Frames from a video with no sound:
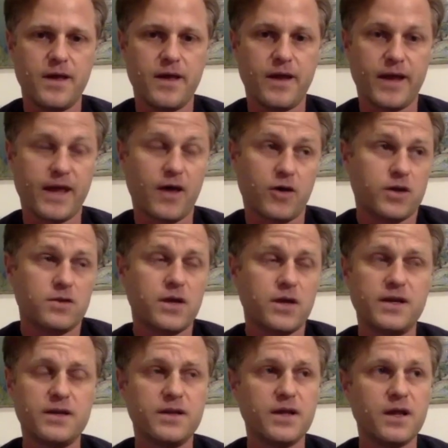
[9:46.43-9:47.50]
And I
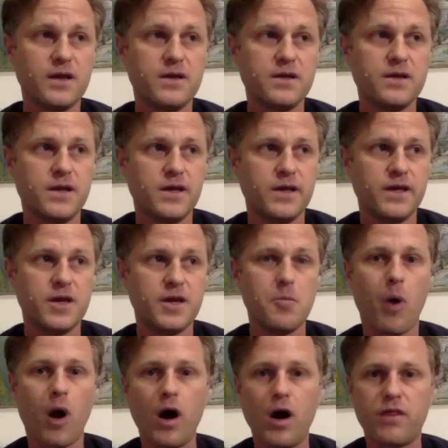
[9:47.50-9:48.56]
calculated that in a
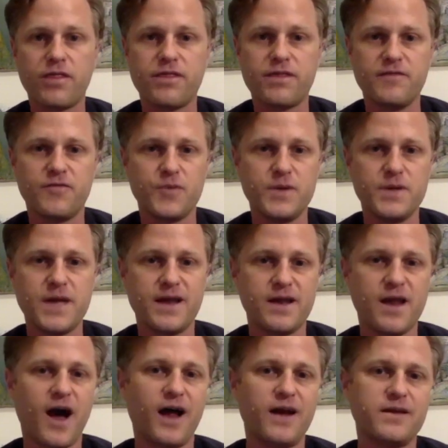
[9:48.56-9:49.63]
month, if we had
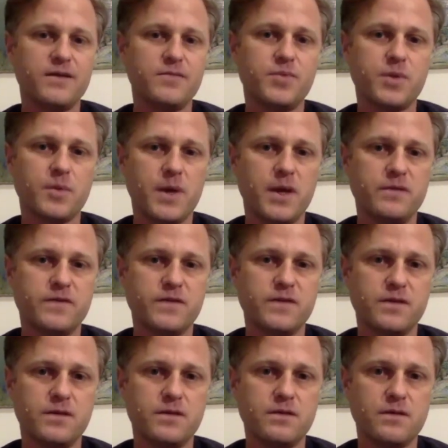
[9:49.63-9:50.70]
not
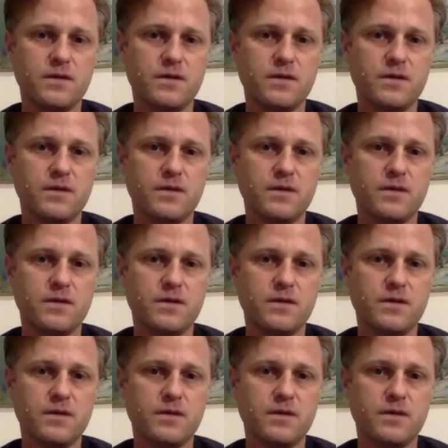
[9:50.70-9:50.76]
implemented,